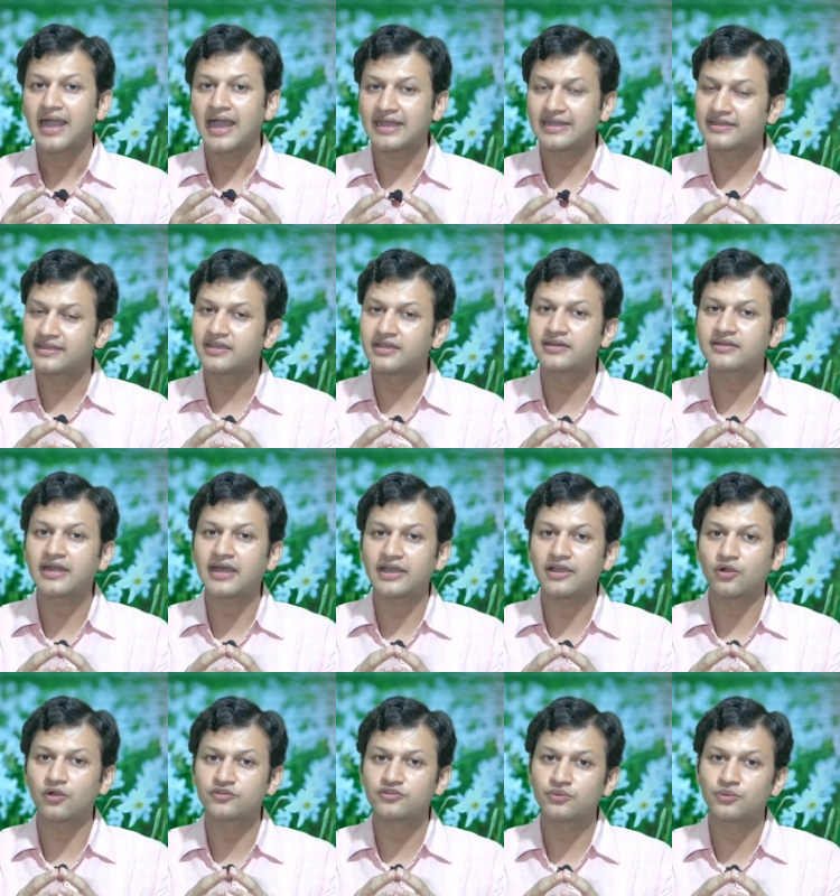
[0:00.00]
And here I
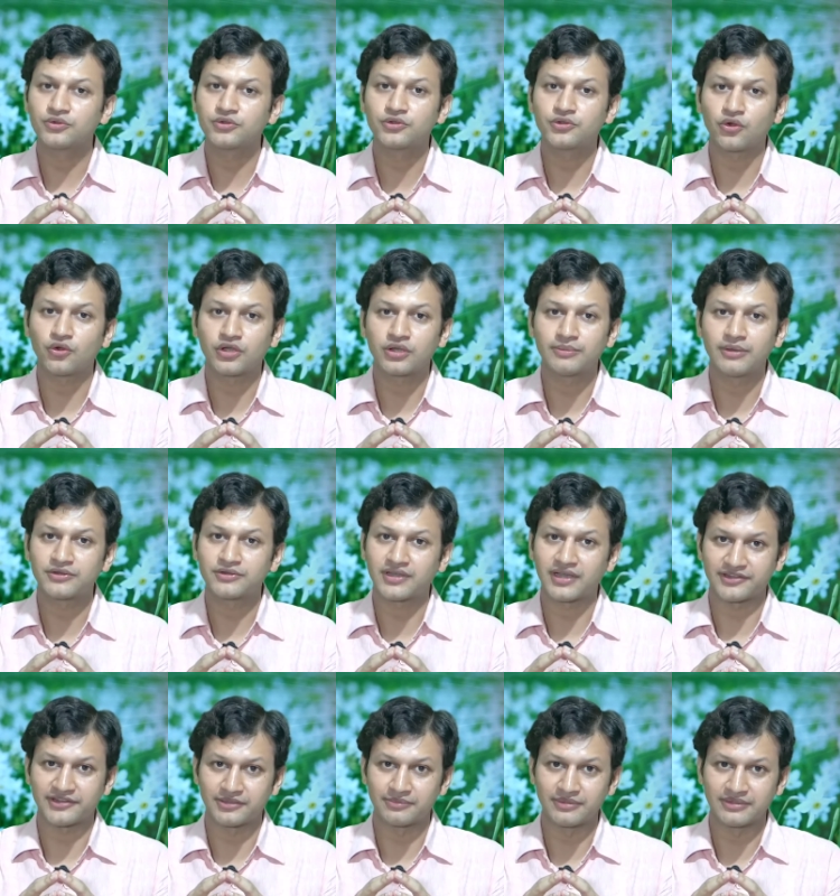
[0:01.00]
also want to talk about
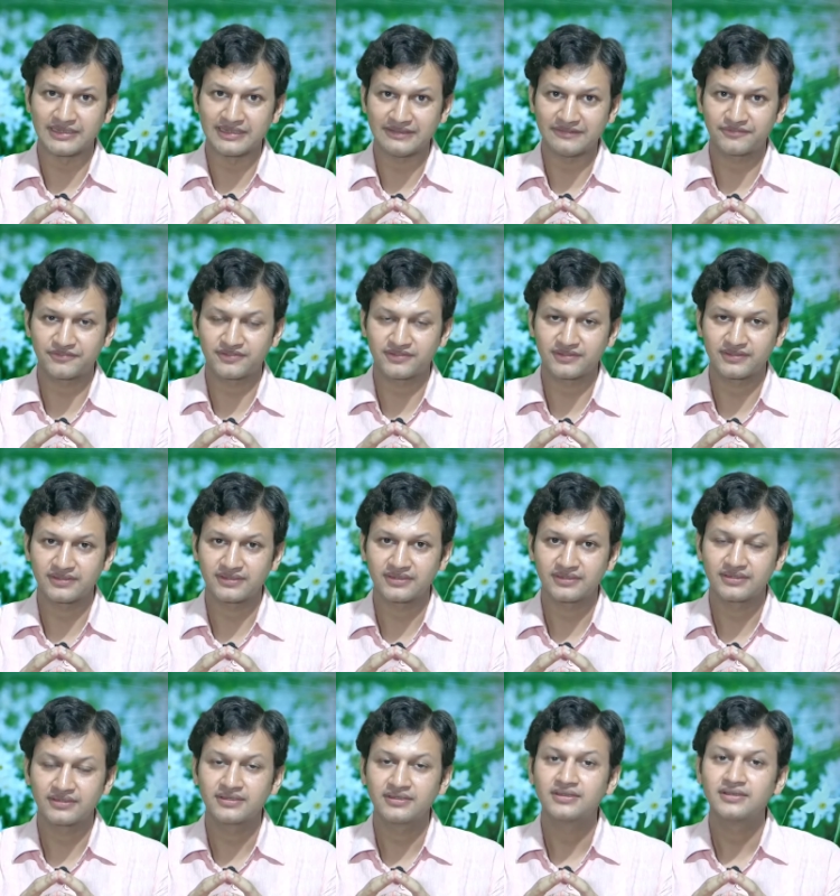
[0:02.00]
career beliefs.
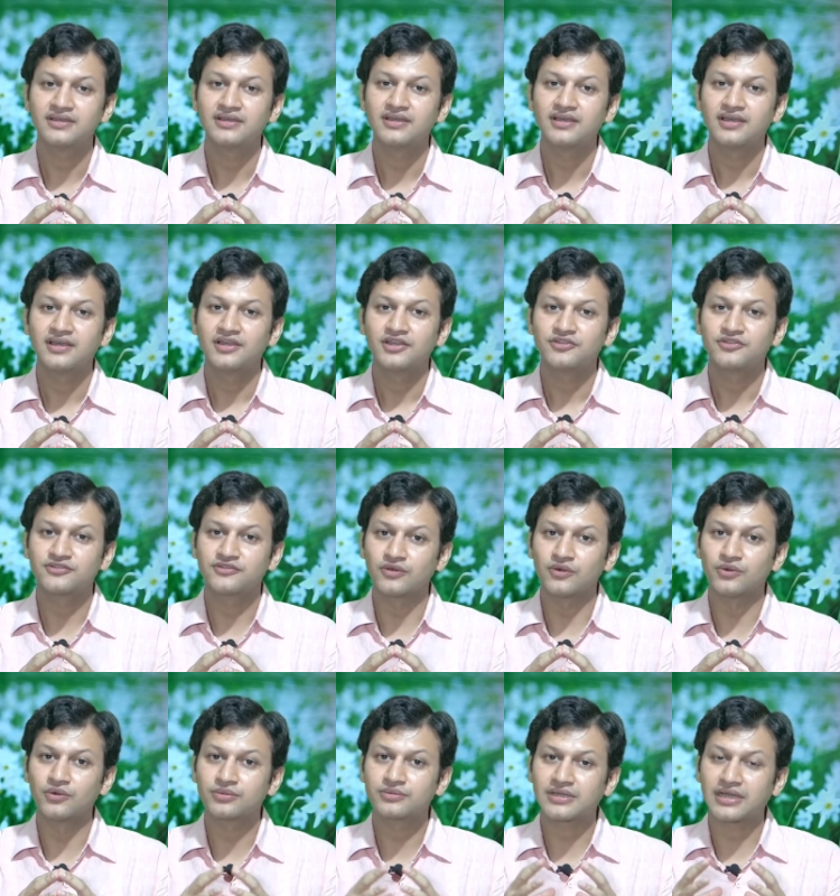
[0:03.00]

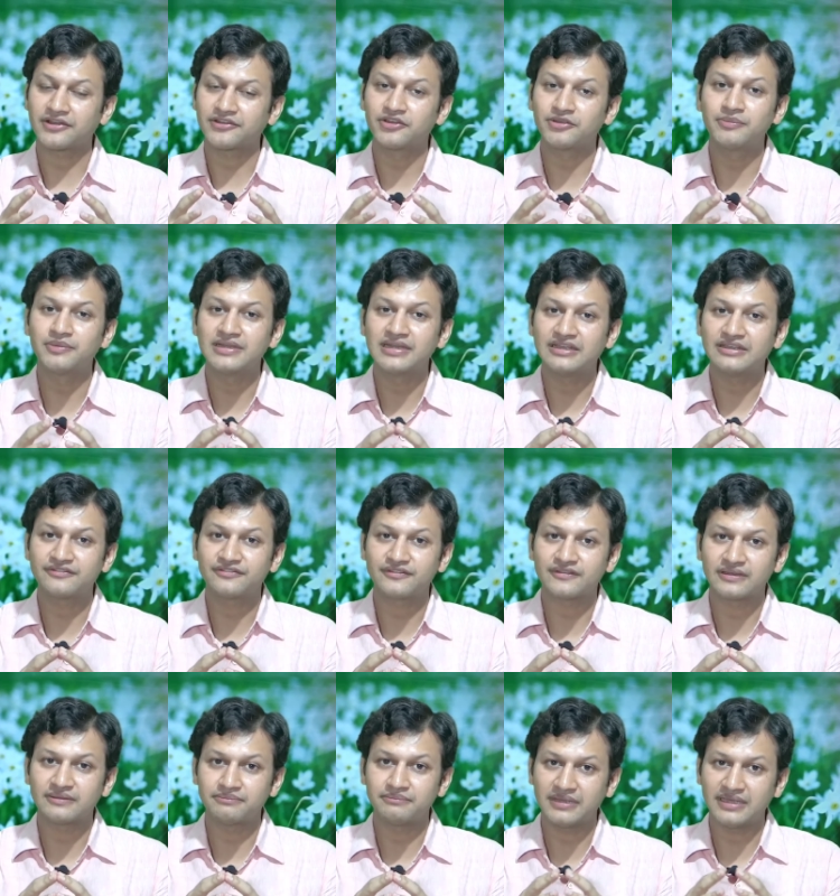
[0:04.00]
So career belief
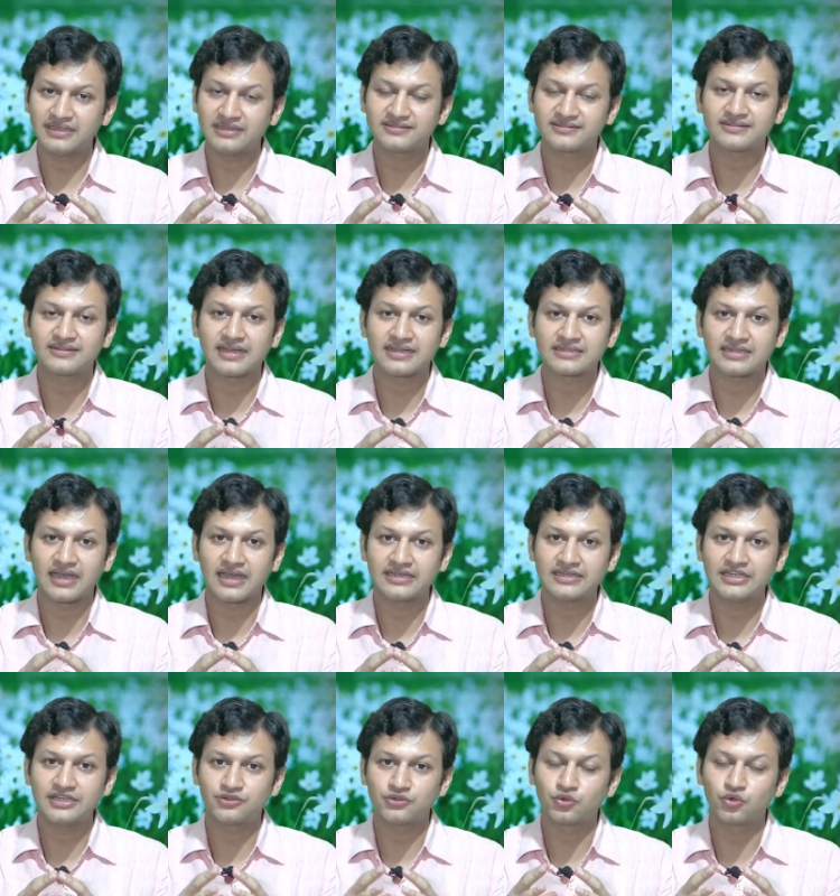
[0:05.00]
means that I
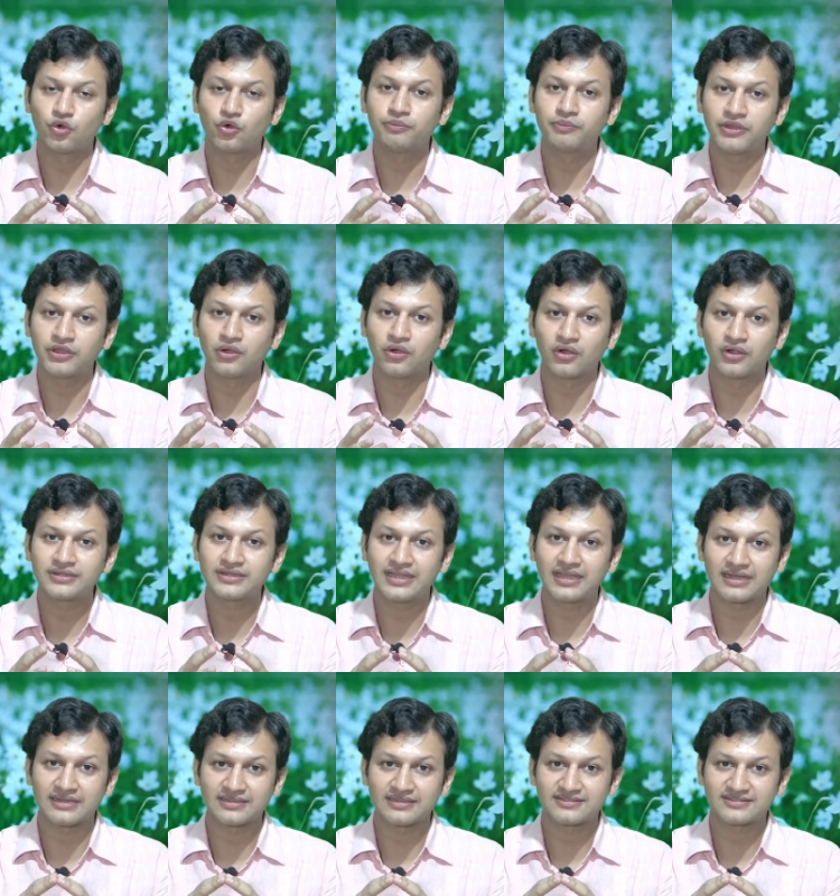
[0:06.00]
need to go beyond the
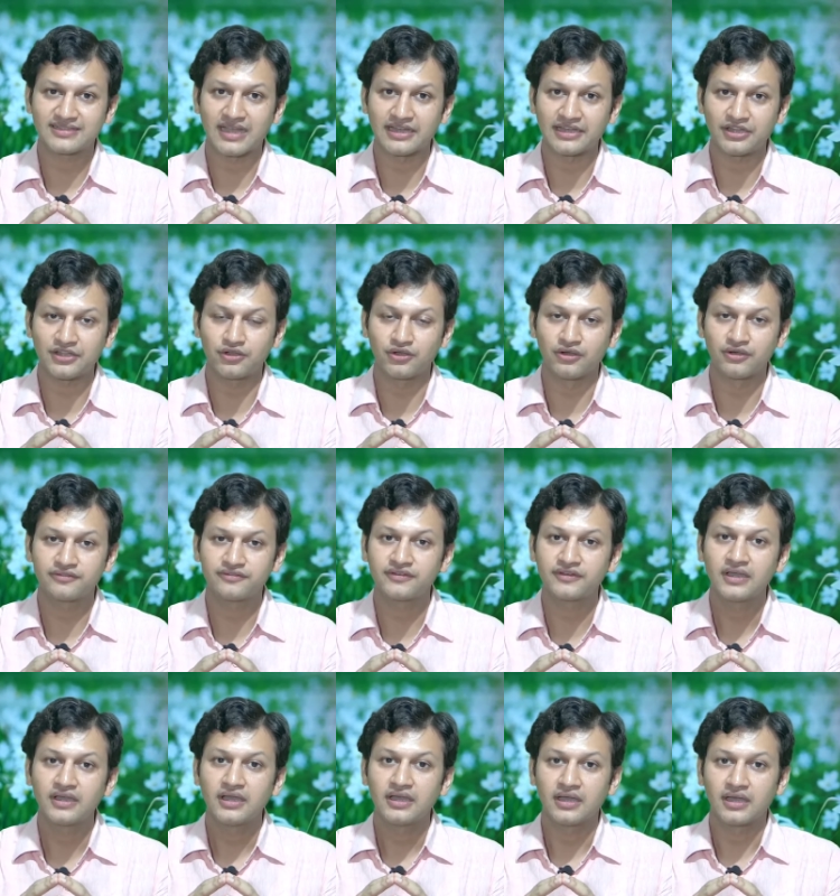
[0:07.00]
understanding of
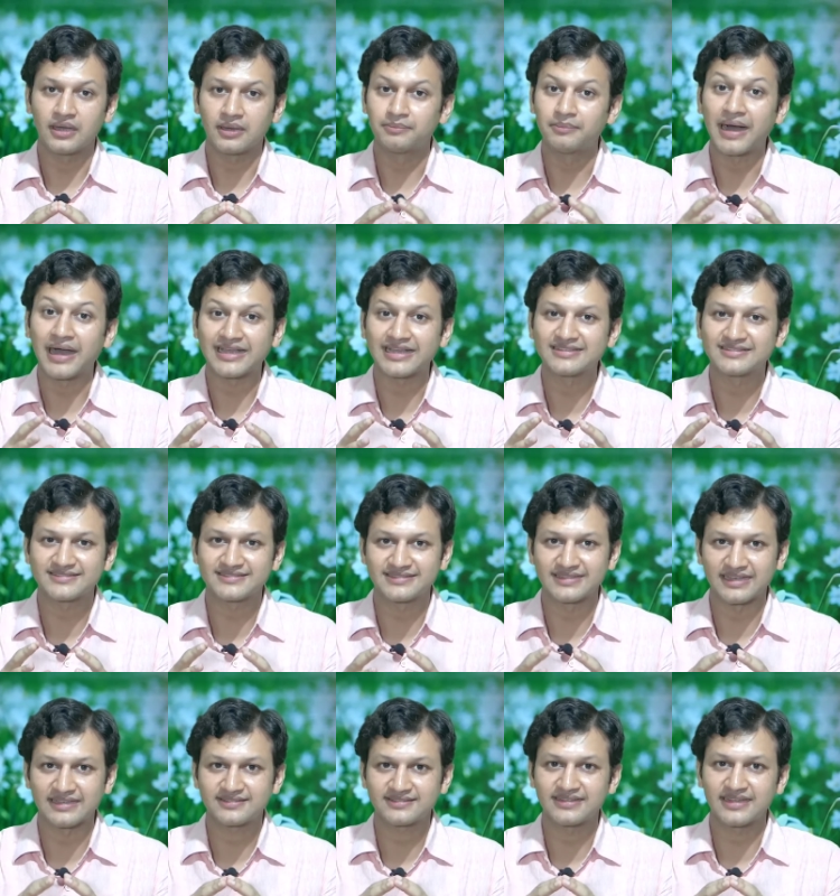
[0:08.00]
uh,
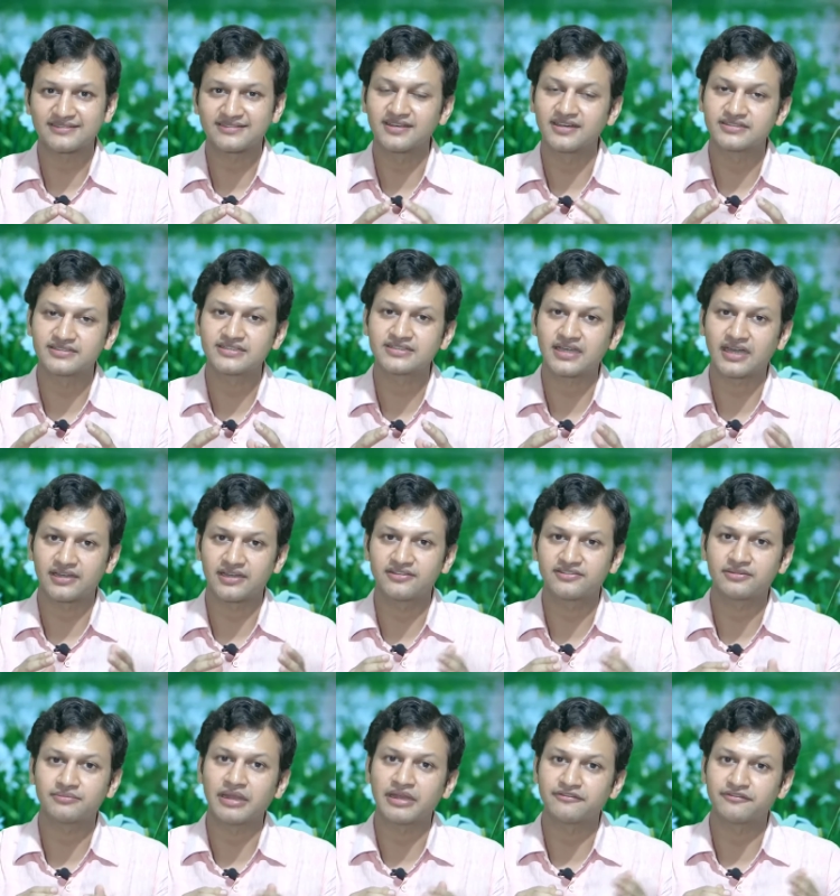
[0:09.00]
biasness that certain
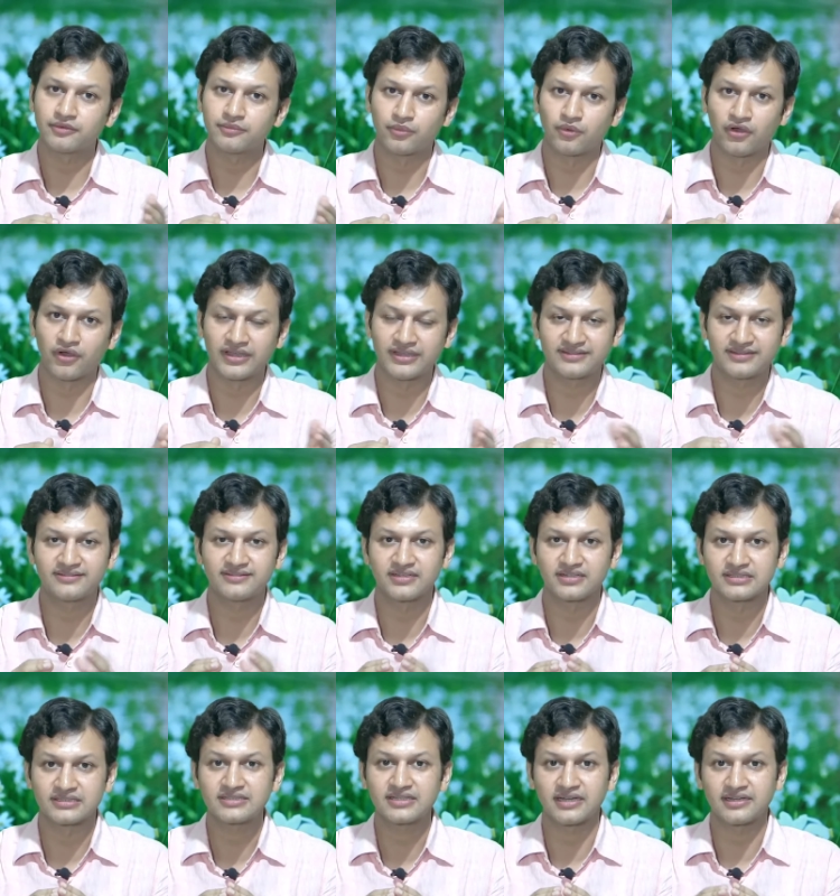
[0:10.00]
careers are meant for boys and
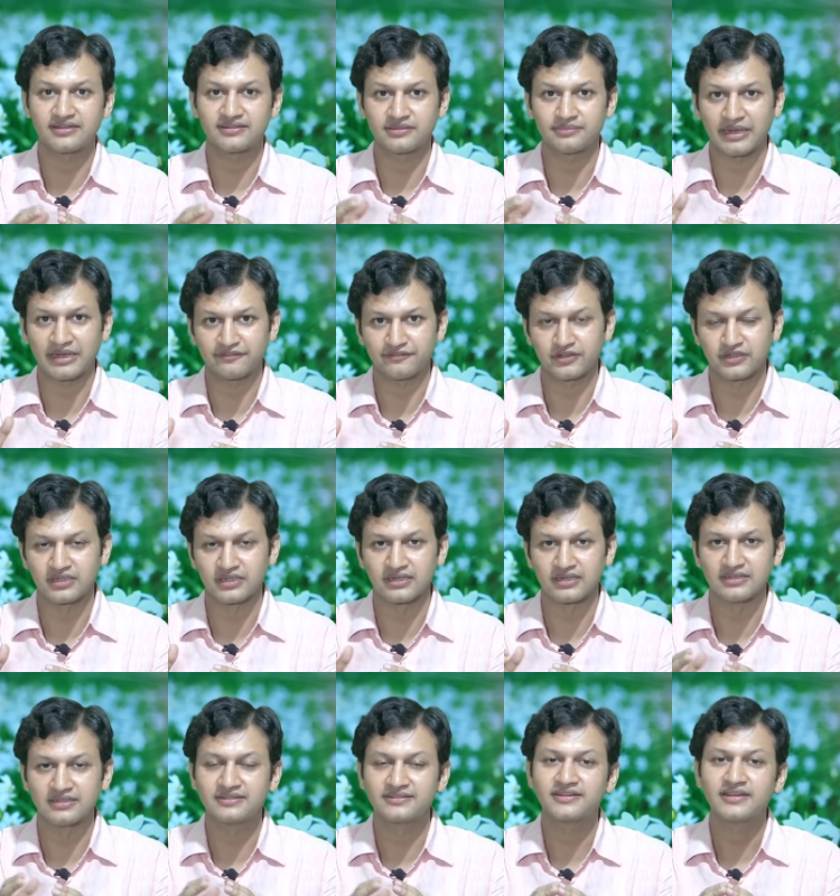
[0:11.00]
certain careers are meant for
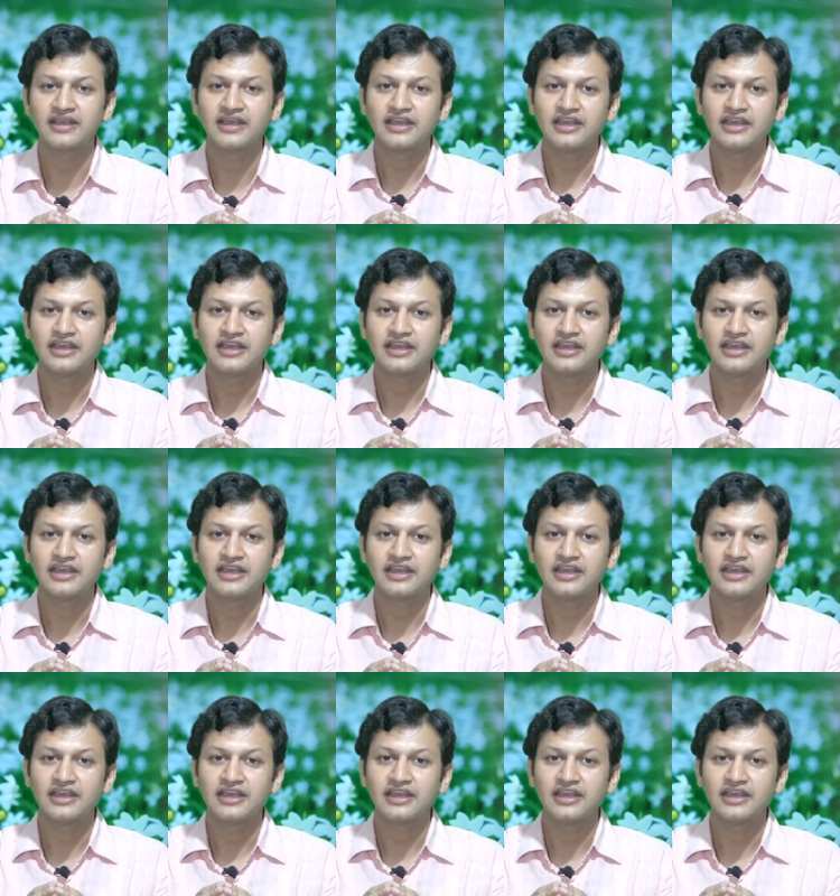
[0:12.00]
girls.